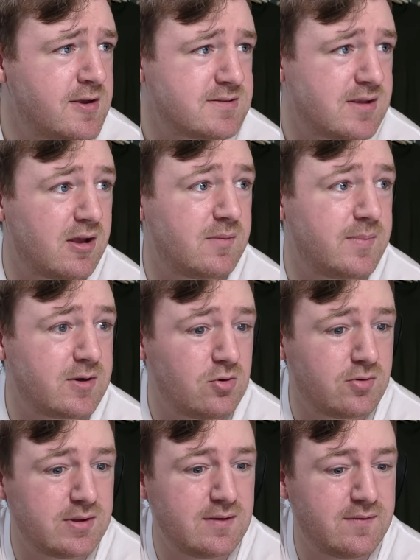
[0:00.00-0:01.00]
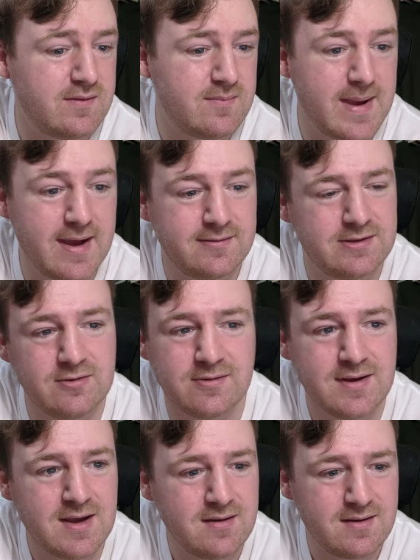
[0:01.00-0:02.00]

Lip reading: So that'd have been cool if you met. Dude,